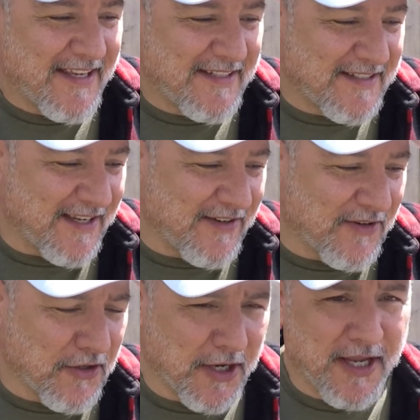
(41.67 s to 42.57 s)
He's
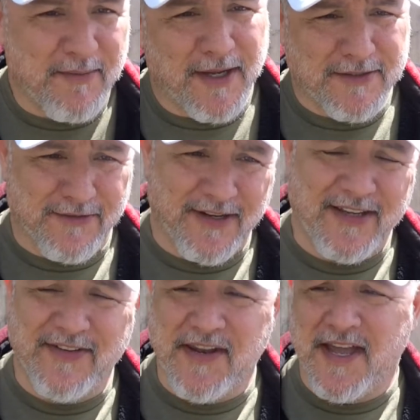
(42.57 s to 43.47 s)
like, "Oh yeah, my
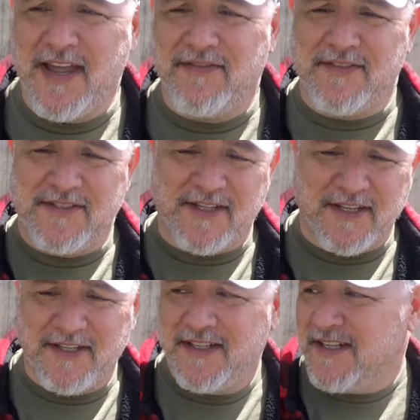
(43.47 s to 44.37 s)
survival knife
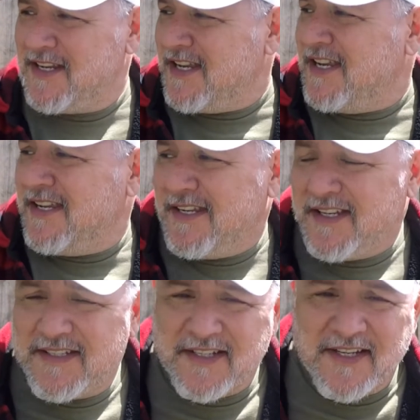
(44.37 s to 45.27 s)

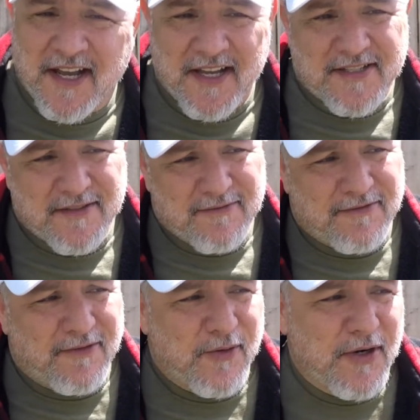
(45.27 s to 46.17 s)
it's a
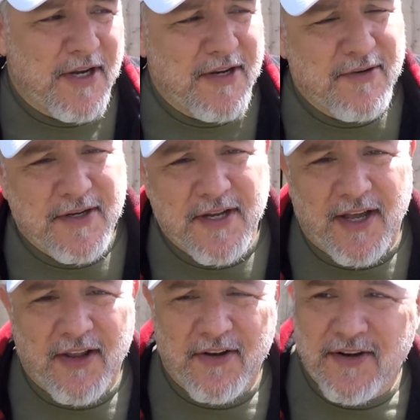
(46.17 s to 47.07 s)
custom
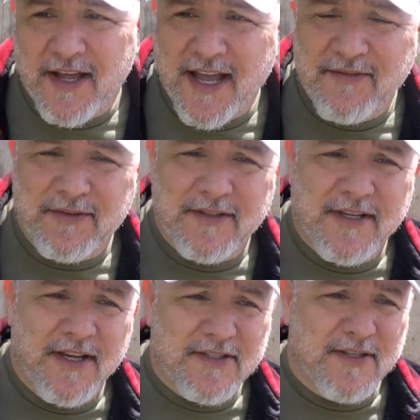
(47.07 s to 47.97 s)
$400 knife
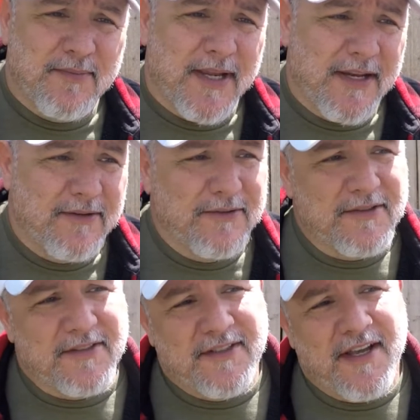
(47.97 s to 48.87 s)
with custom
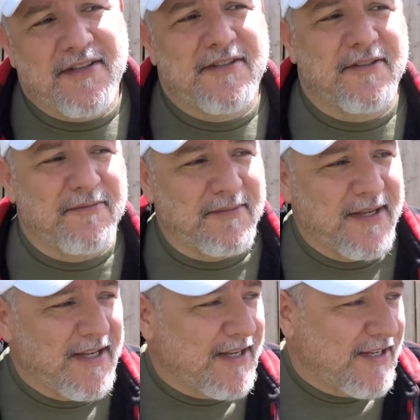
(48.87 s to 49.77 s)
handles and
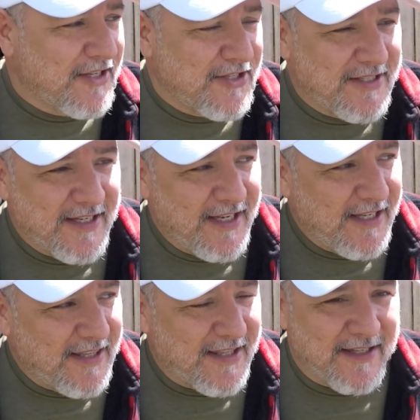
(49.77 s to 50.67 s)
custom
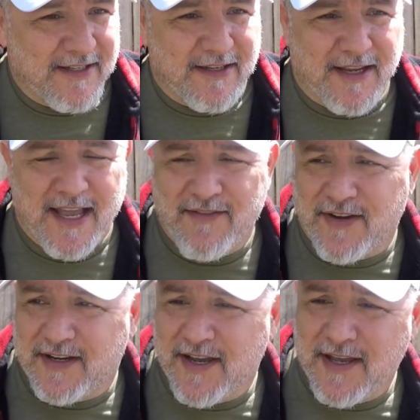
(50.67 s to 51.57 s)
sheath, and I
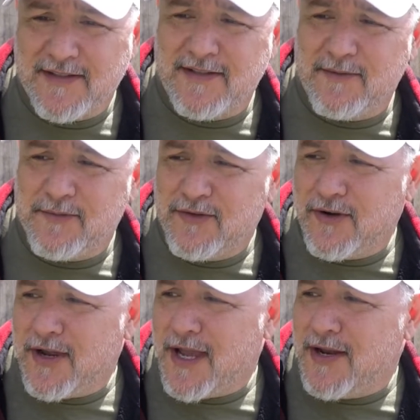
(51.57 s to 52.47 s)
have a
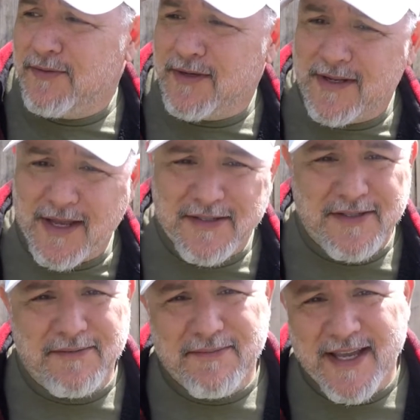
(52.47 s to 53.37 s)
custom grind with
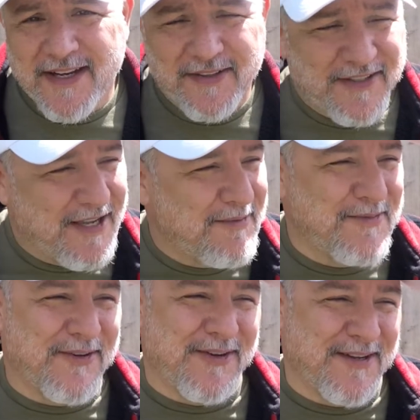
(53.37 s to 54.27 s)
custom metal."
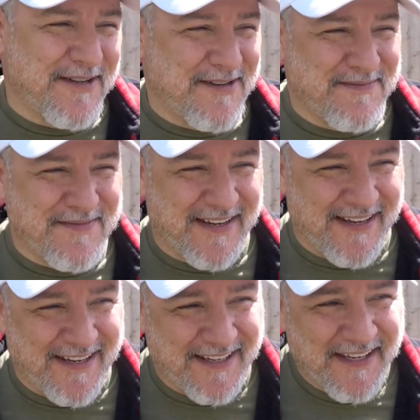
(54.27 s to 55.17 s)
Come on,
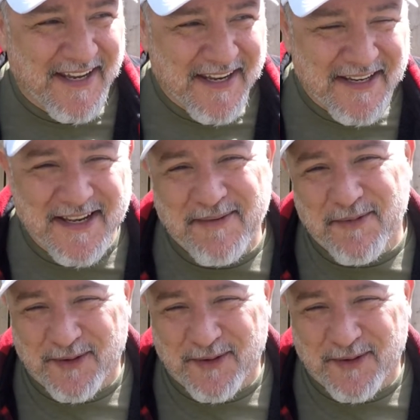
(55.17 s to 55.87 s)
man, come